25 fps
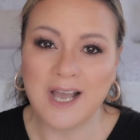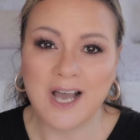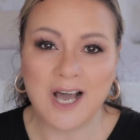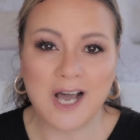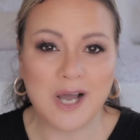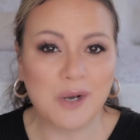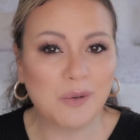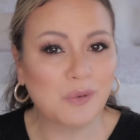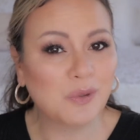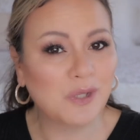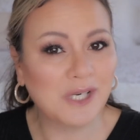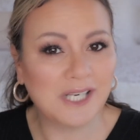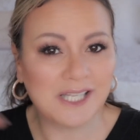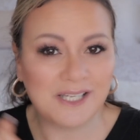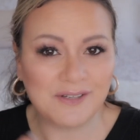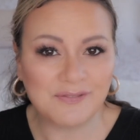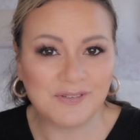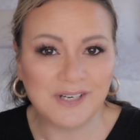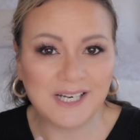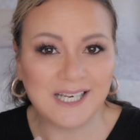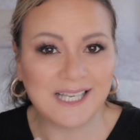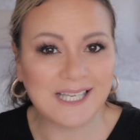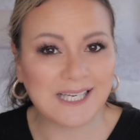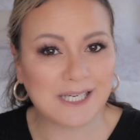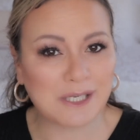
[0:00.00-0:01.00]
I will leave
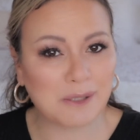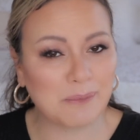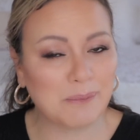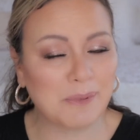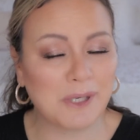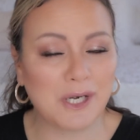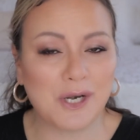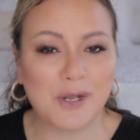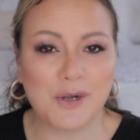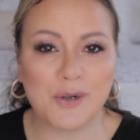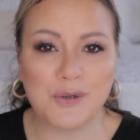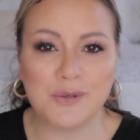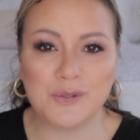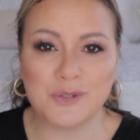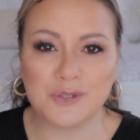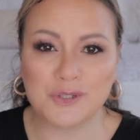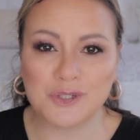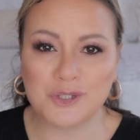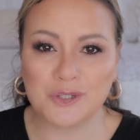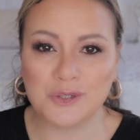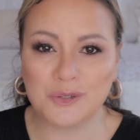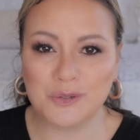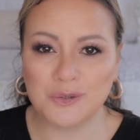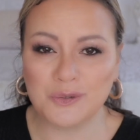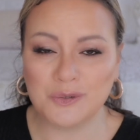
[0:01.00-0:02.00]
a link below
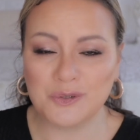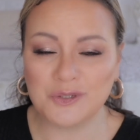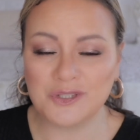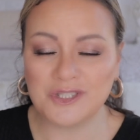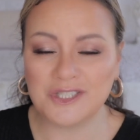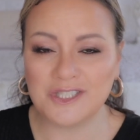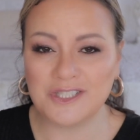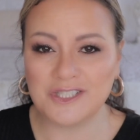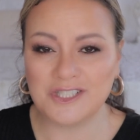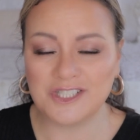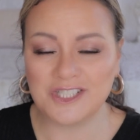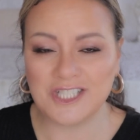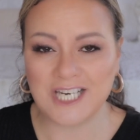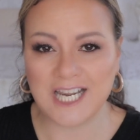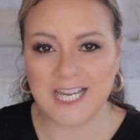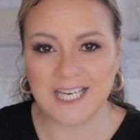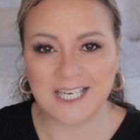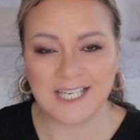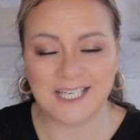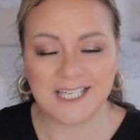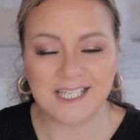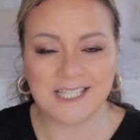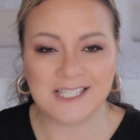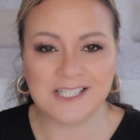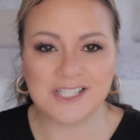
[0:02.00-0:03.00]
to
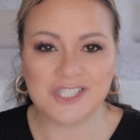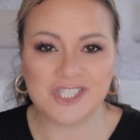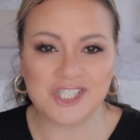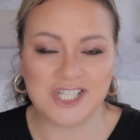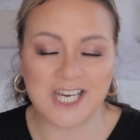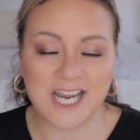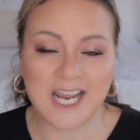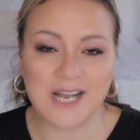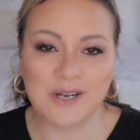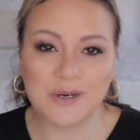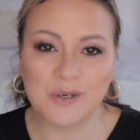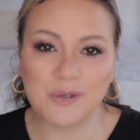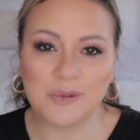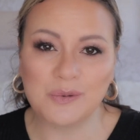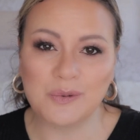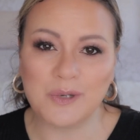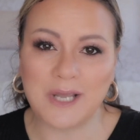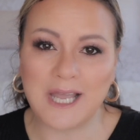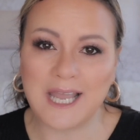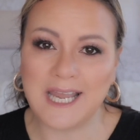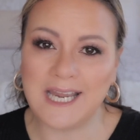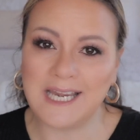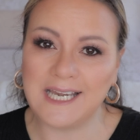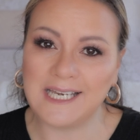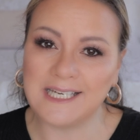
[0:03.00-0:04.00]
Jackie's channel,
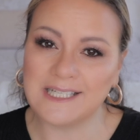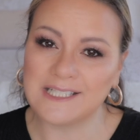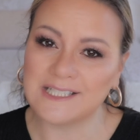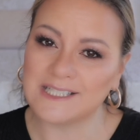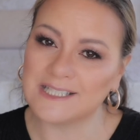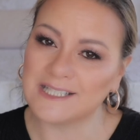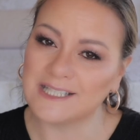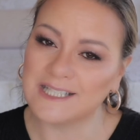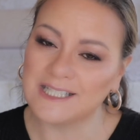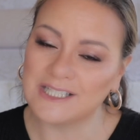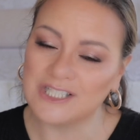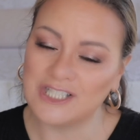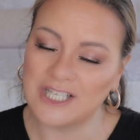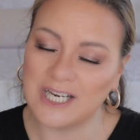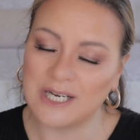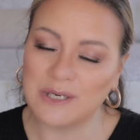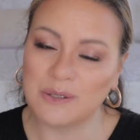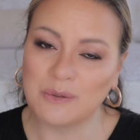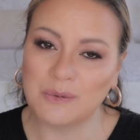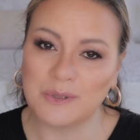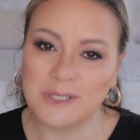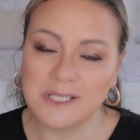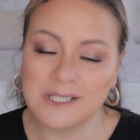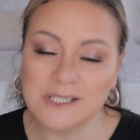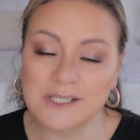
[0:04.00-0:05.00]
and the
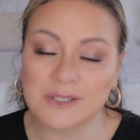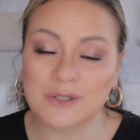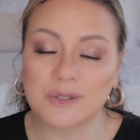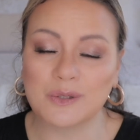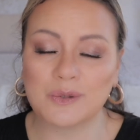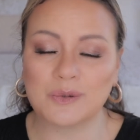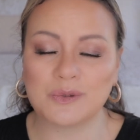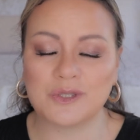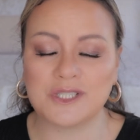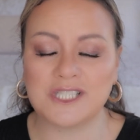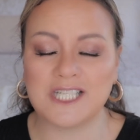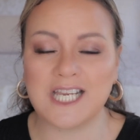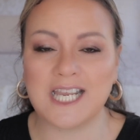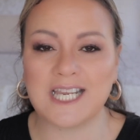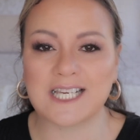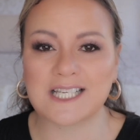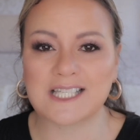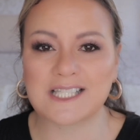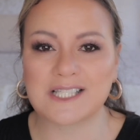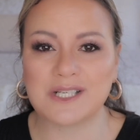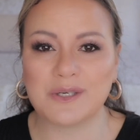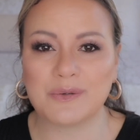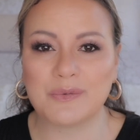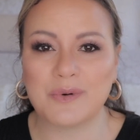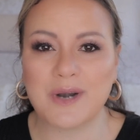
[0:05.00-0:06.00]
channel is called
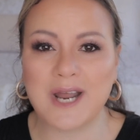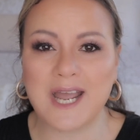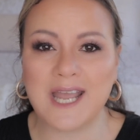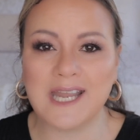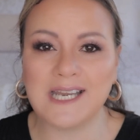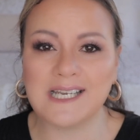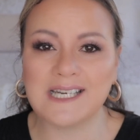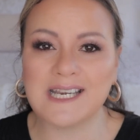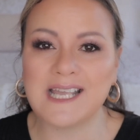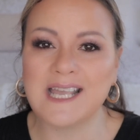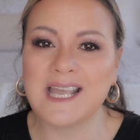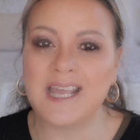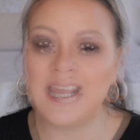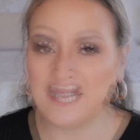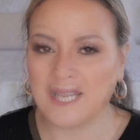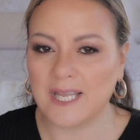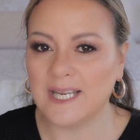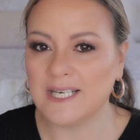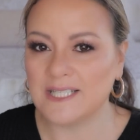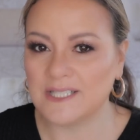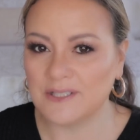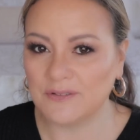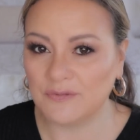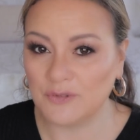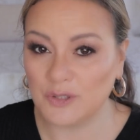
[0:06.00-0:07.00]
Jack's Lorraine.
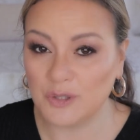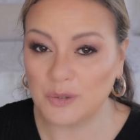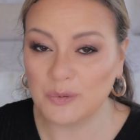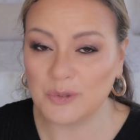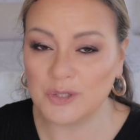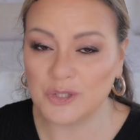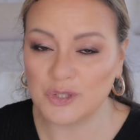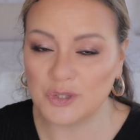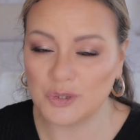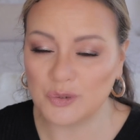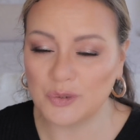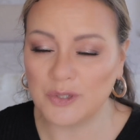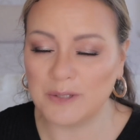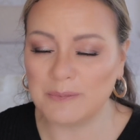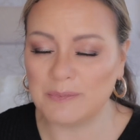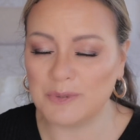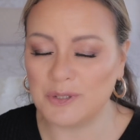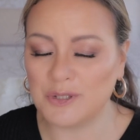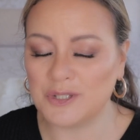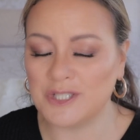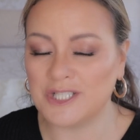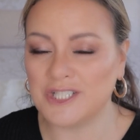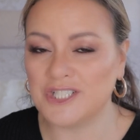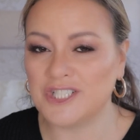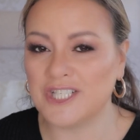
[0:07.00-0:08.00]
And if you enjoy
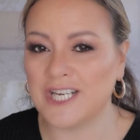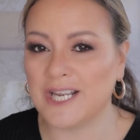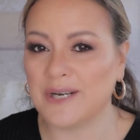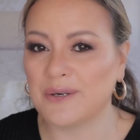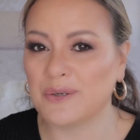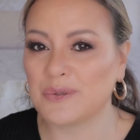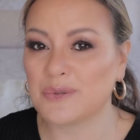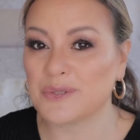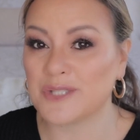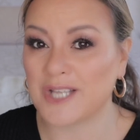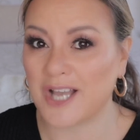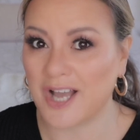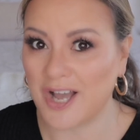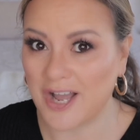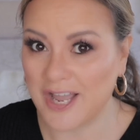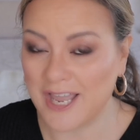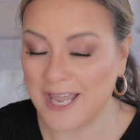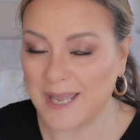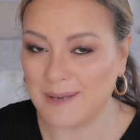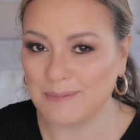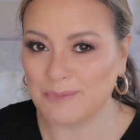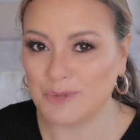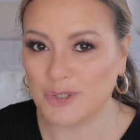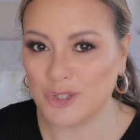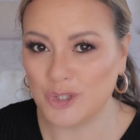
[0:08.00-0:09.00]
beauty channels, I
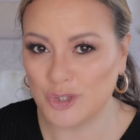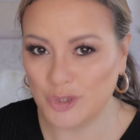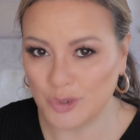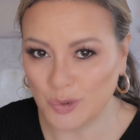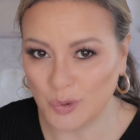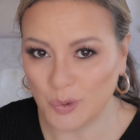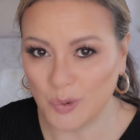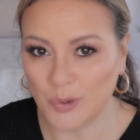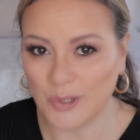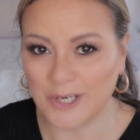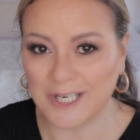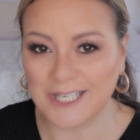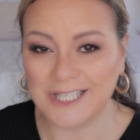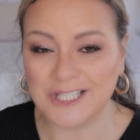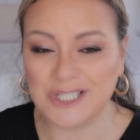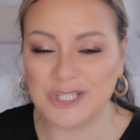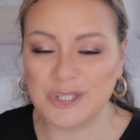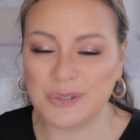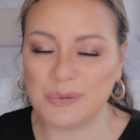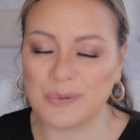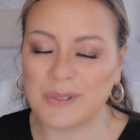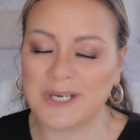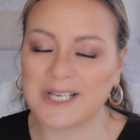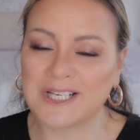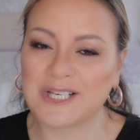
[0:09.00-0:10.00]
am sure
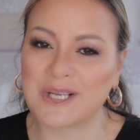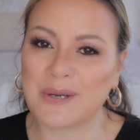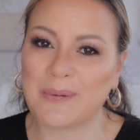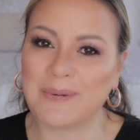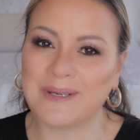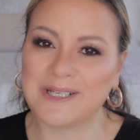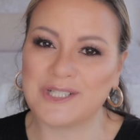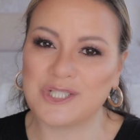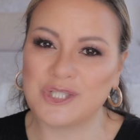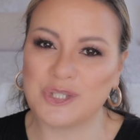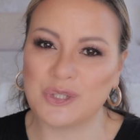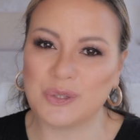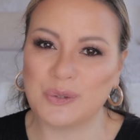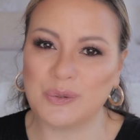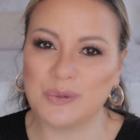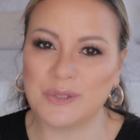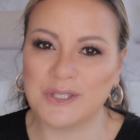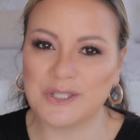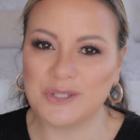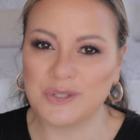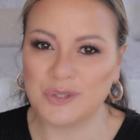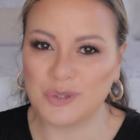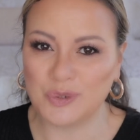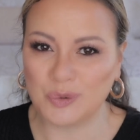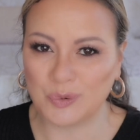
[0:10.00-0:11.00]
you are going to
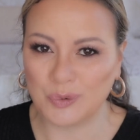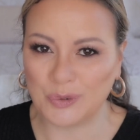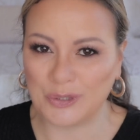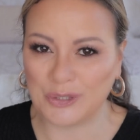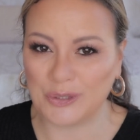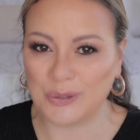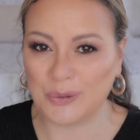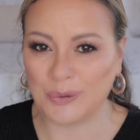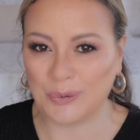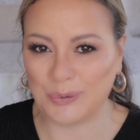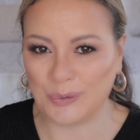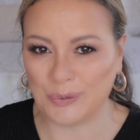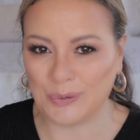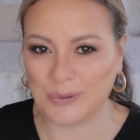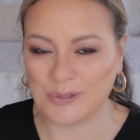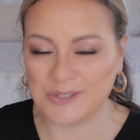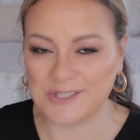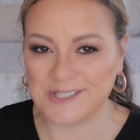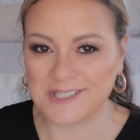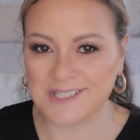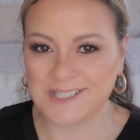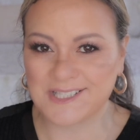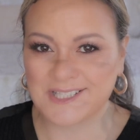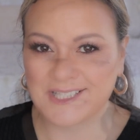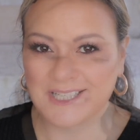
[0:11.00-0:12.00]
enjoy
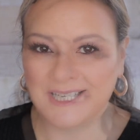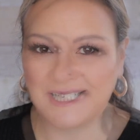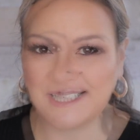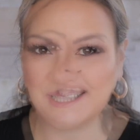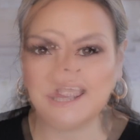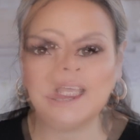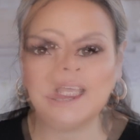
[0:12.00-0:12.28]
hers.